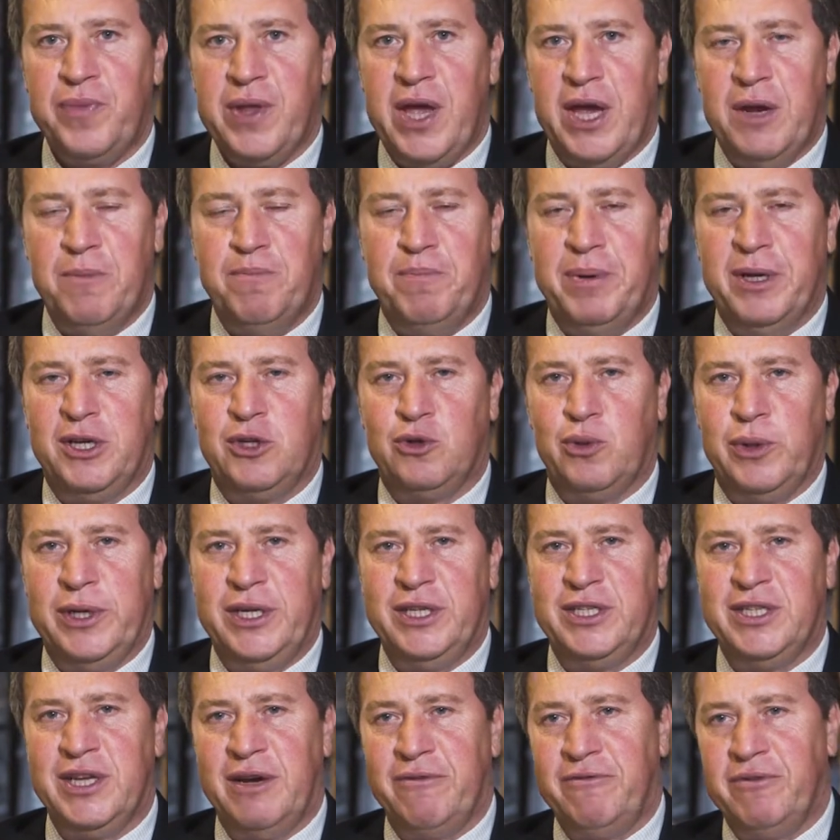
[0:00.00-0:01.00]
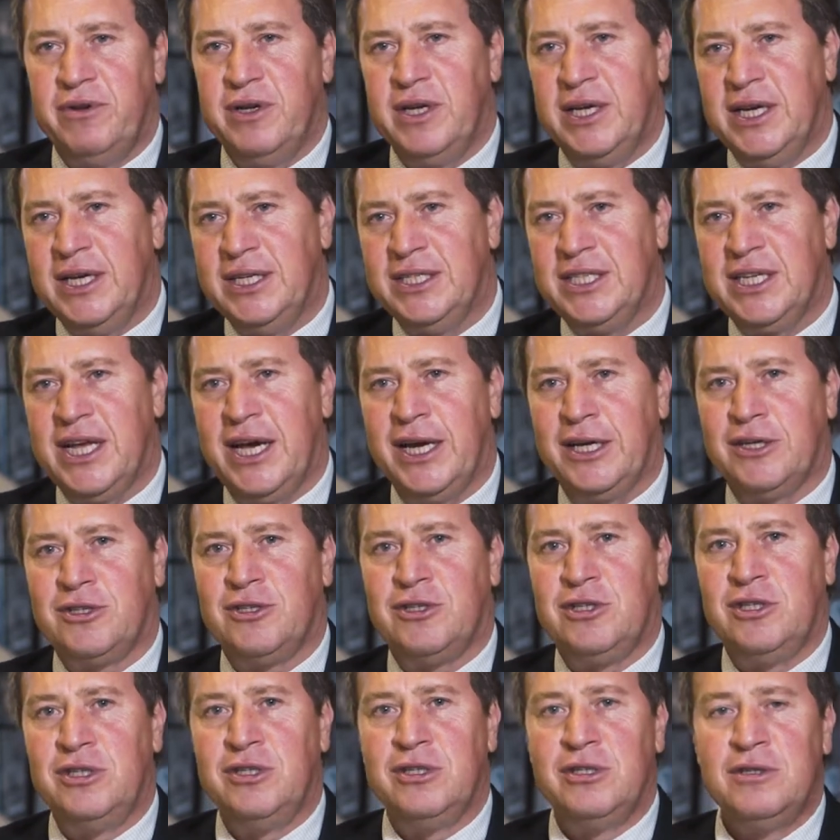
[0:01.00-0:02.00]
and Bin 27 is
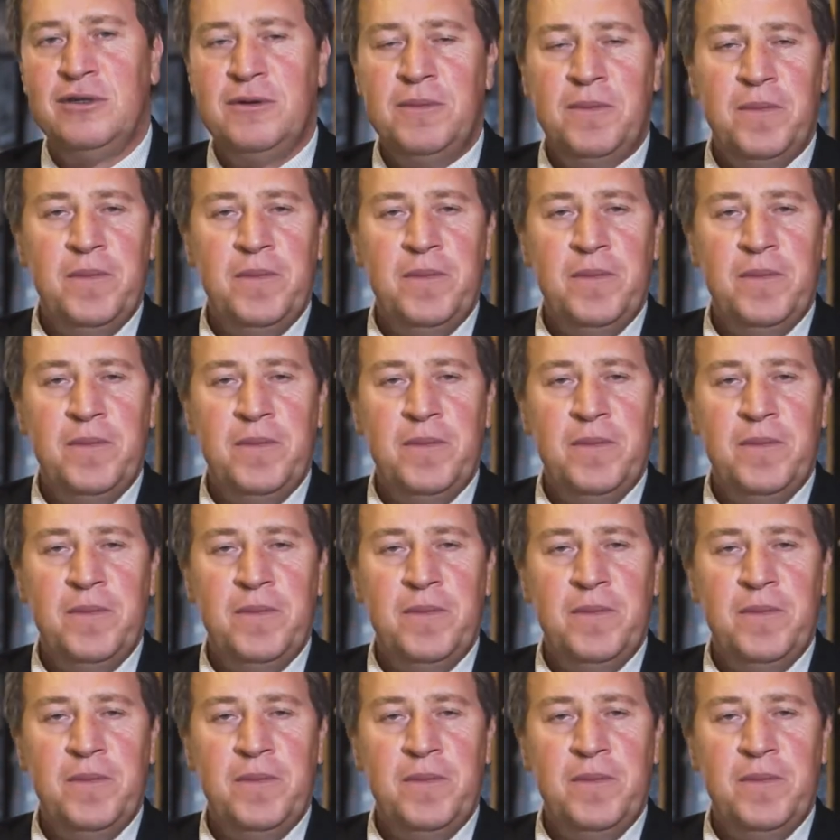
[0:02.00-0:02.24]
excellent.